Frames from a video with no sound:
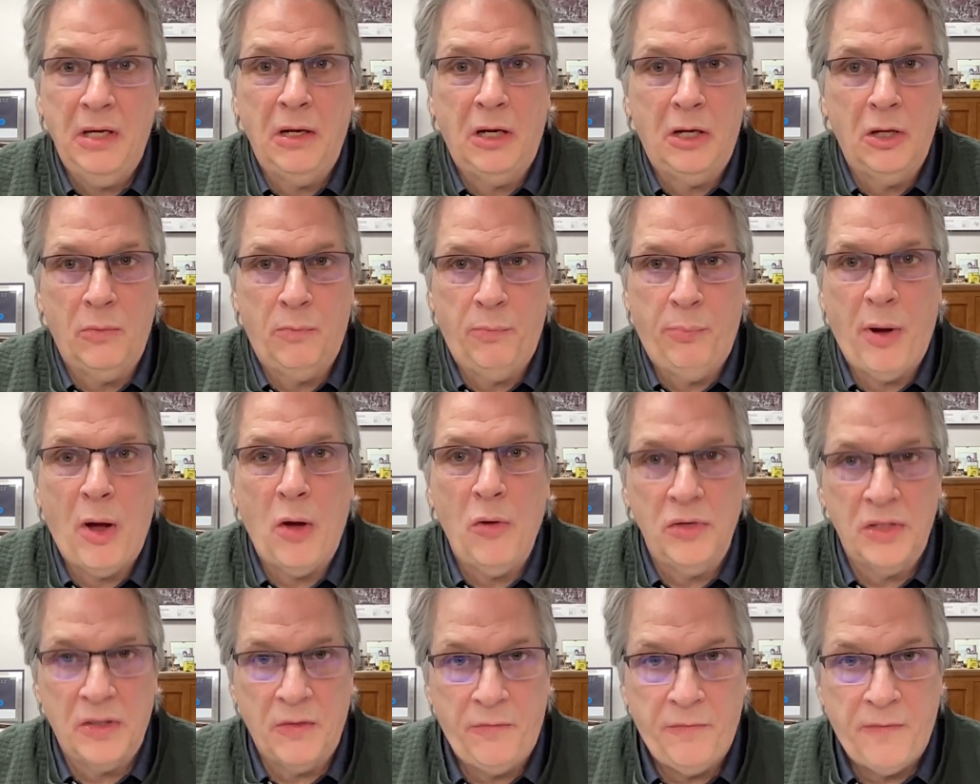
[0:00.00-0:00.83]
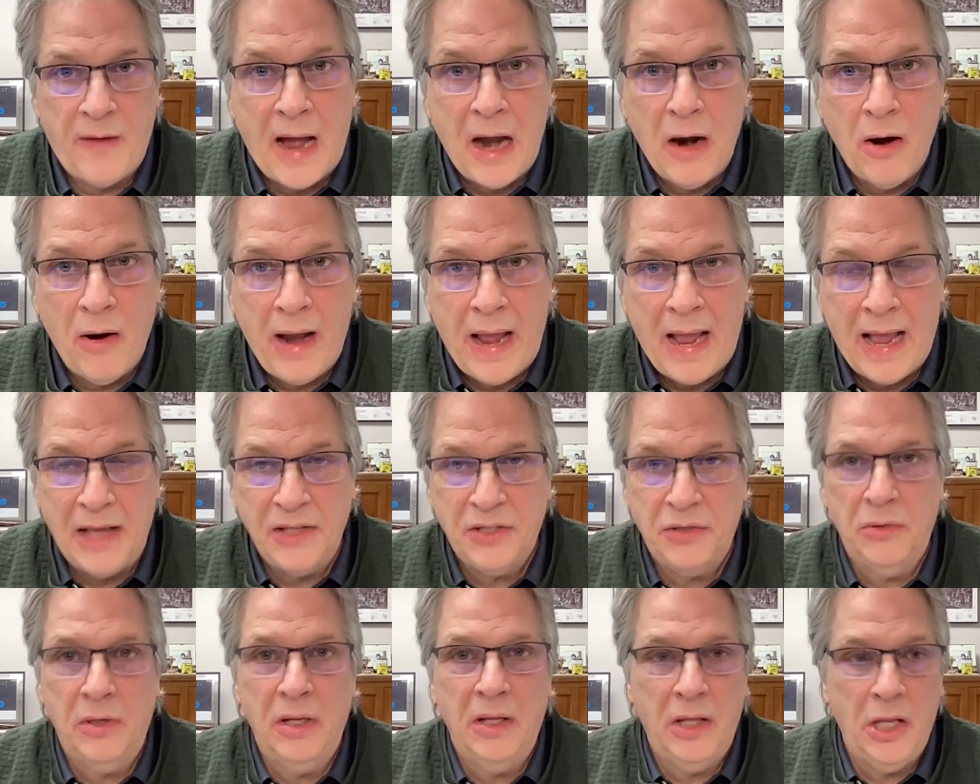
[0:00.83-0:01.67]
It could pose a fire
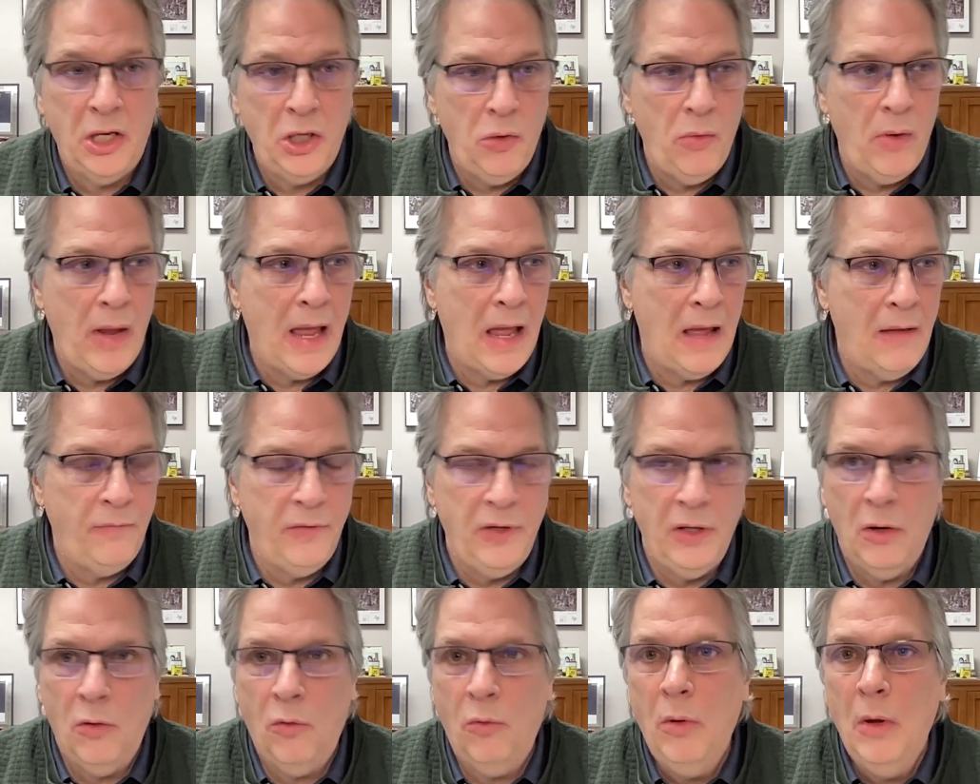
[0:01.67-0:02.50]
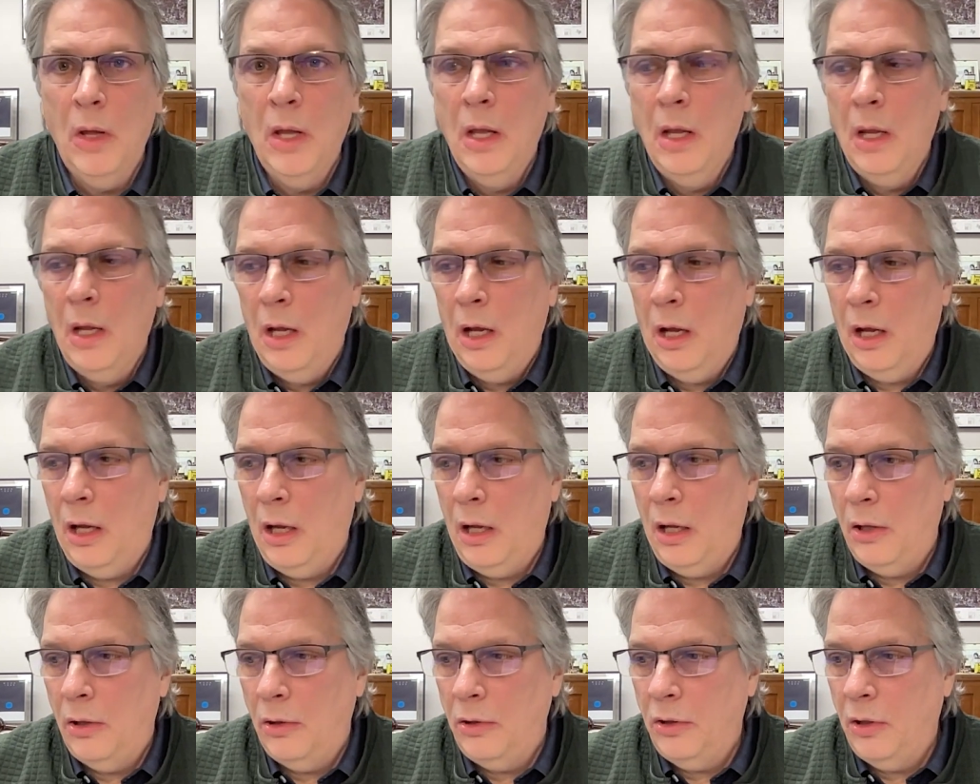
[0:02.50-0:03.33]
hazard, and then you have
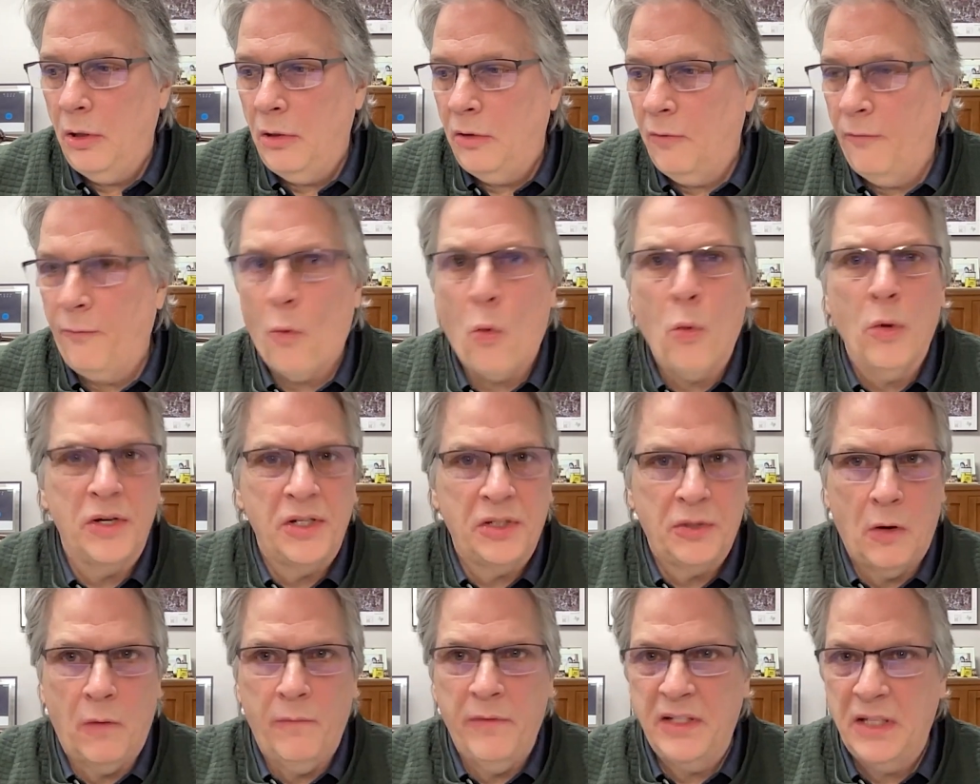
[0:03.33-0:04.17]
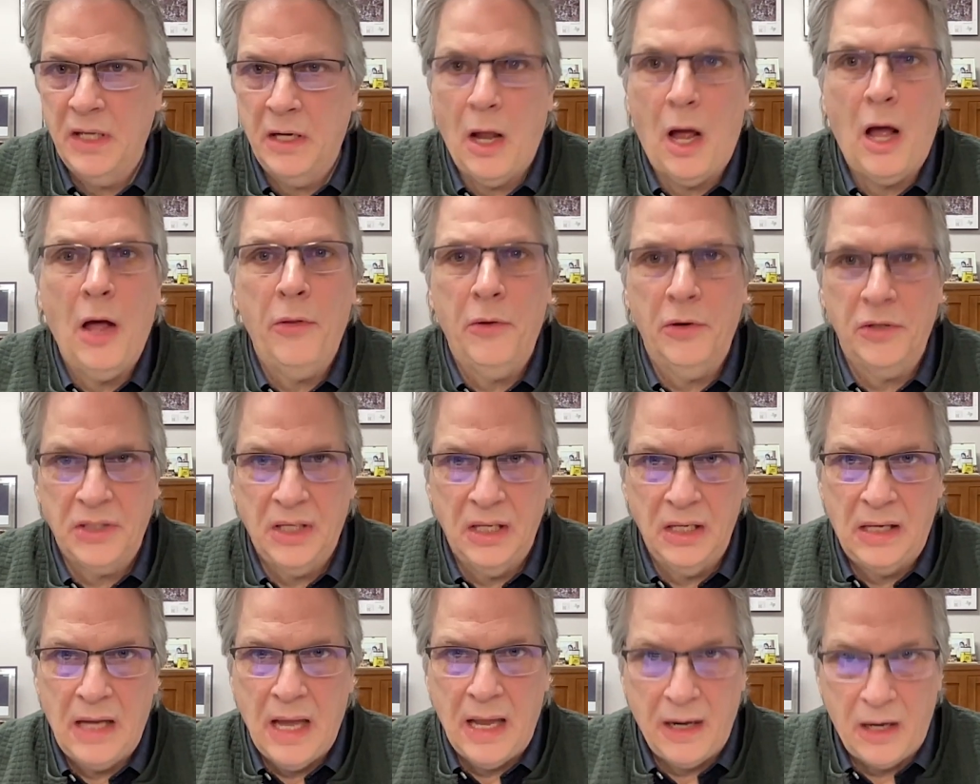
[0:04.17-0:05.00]
the Forest Service and others
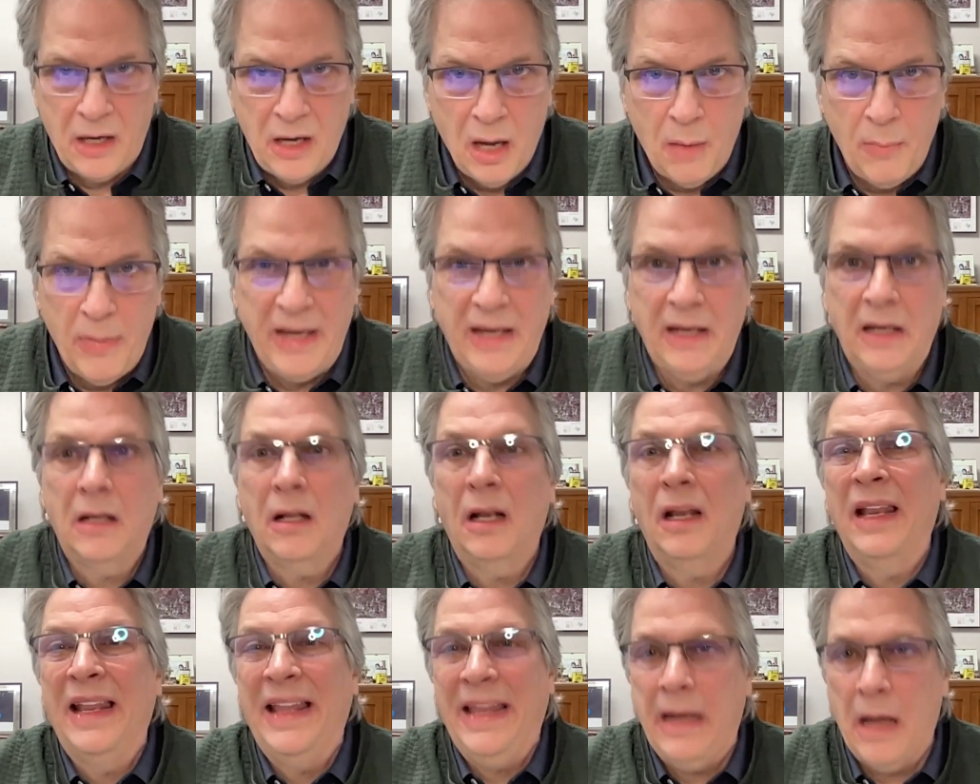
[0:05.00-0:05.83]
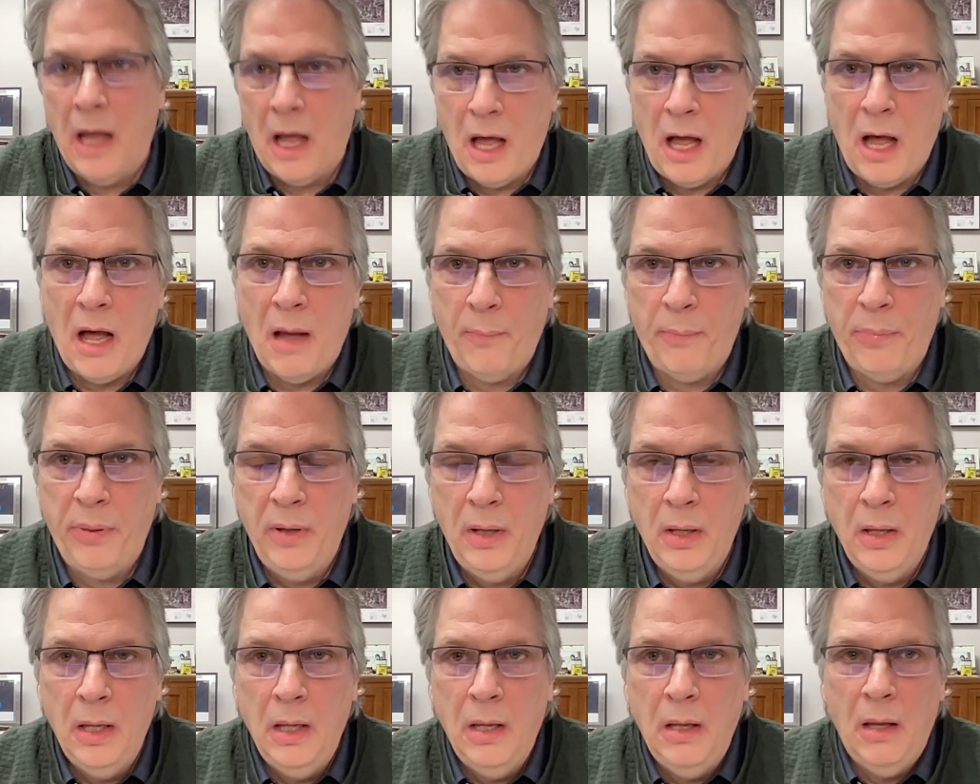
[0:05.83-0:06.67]
can kind of come in and clean up
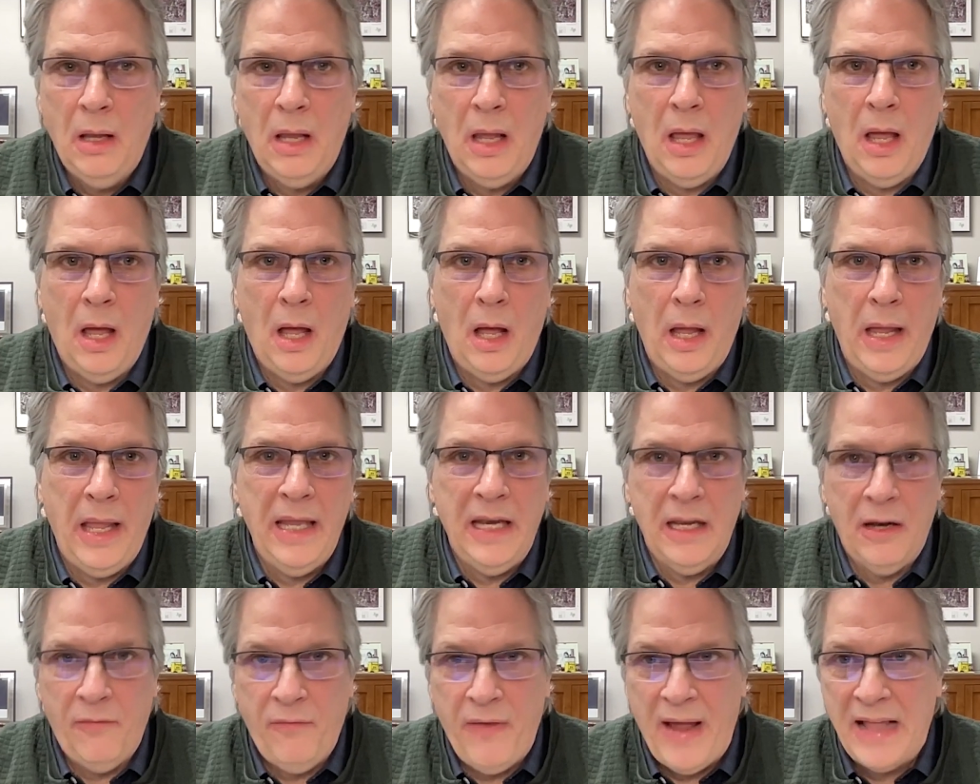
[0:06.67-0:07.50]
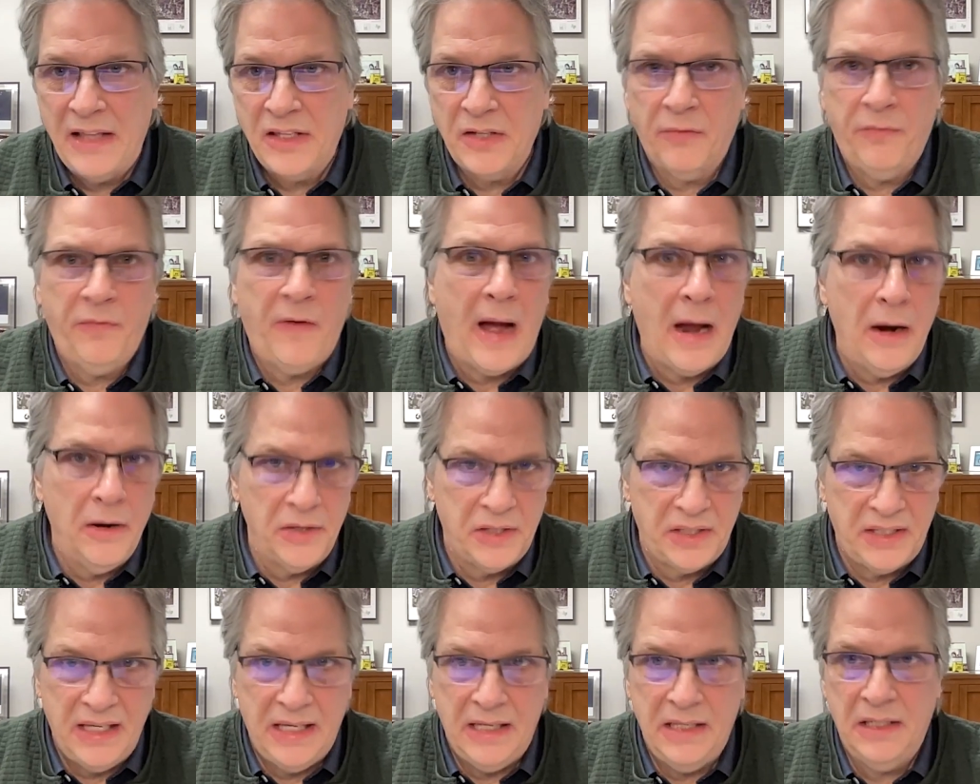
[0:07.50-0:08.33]
in advance of fire
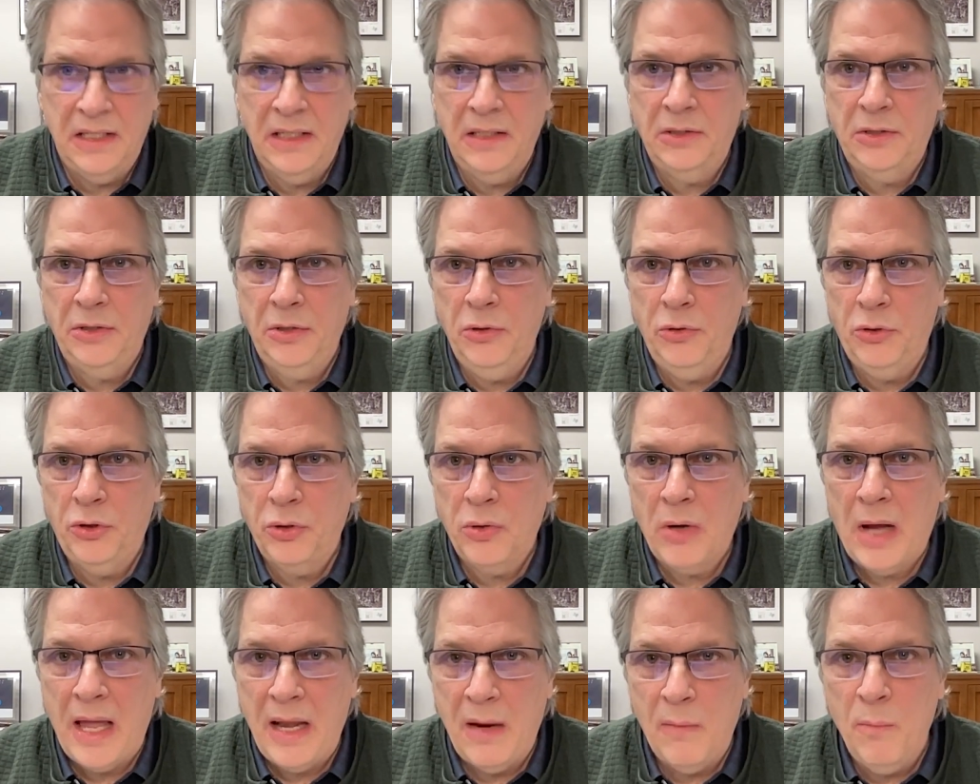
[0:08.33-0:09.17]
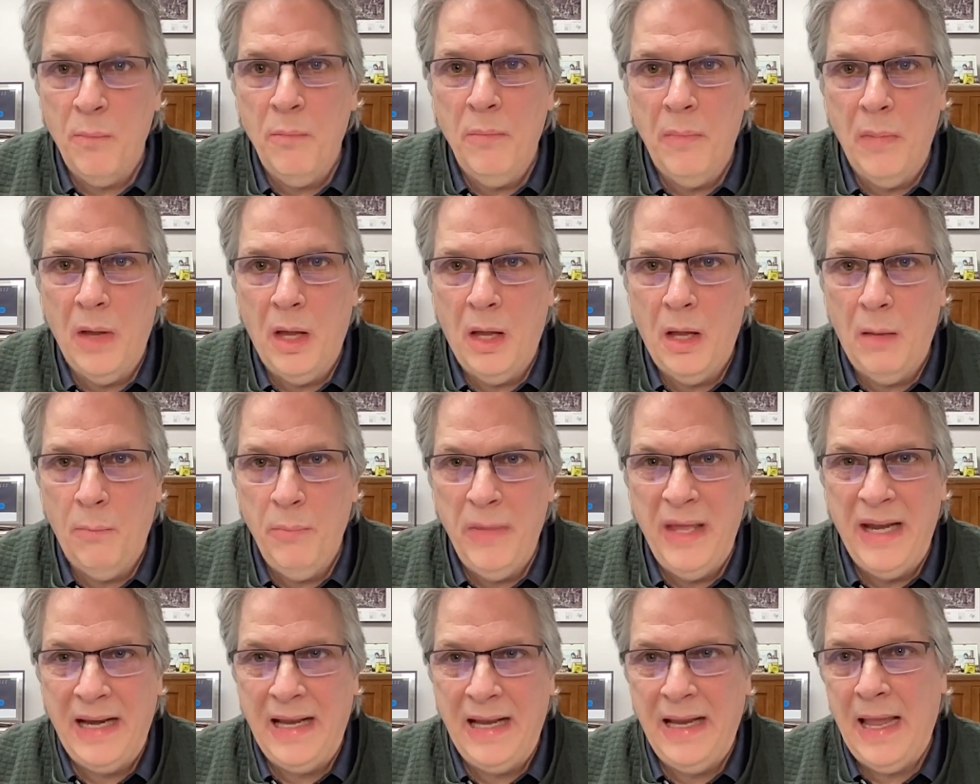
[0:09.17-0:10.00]
season to try to
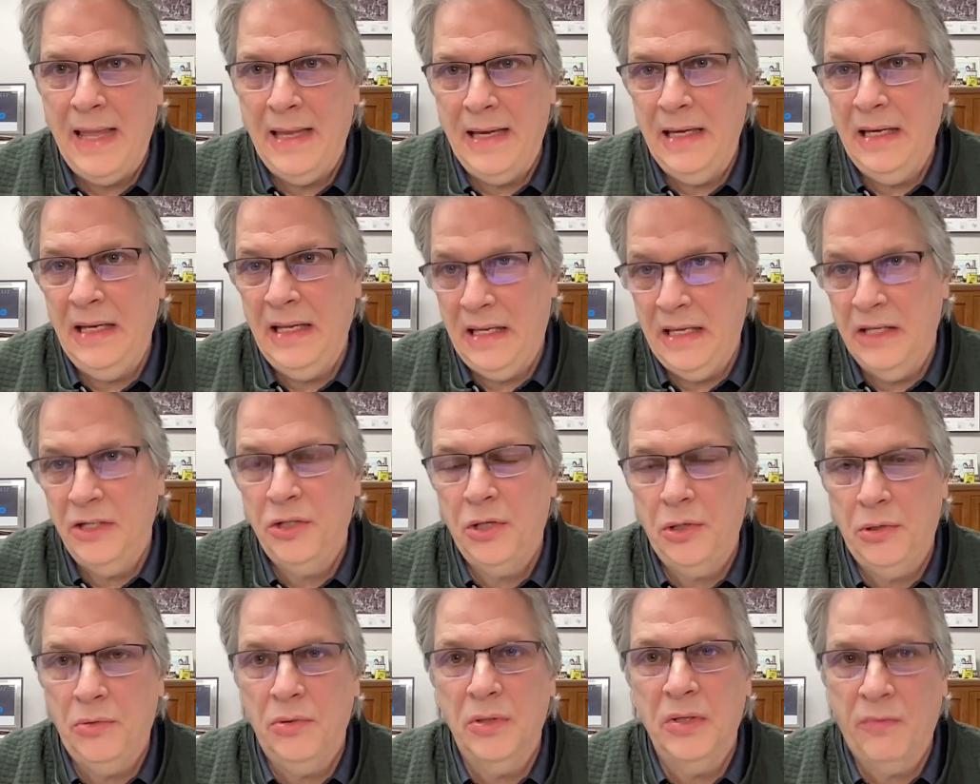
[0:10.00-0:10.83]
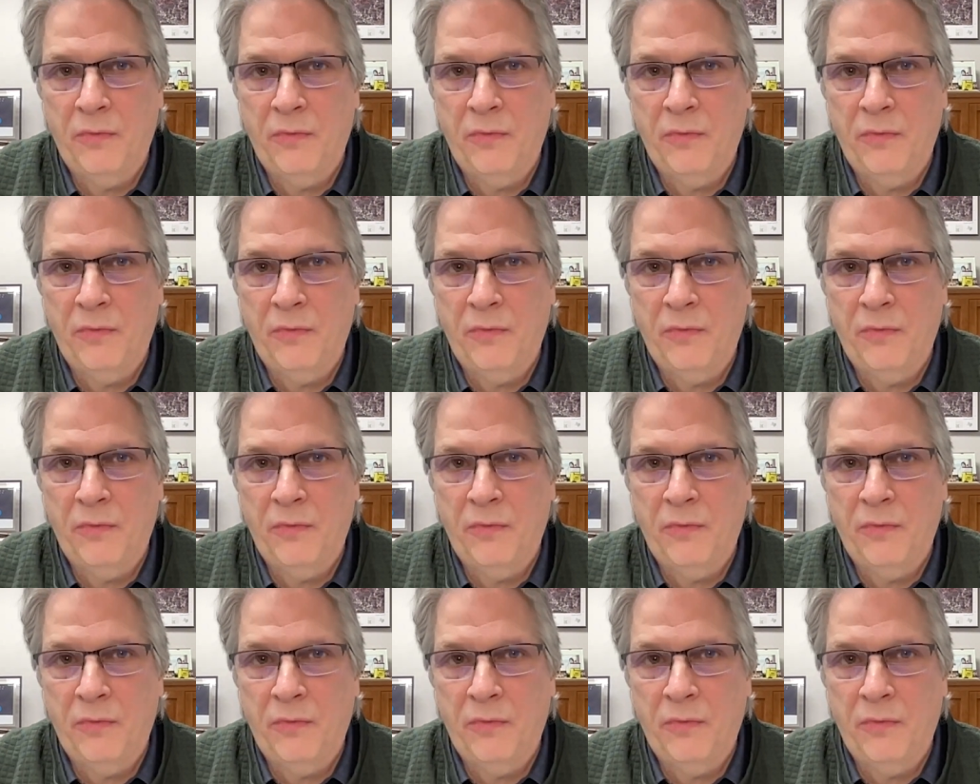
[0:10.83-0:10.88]
mitigate any issues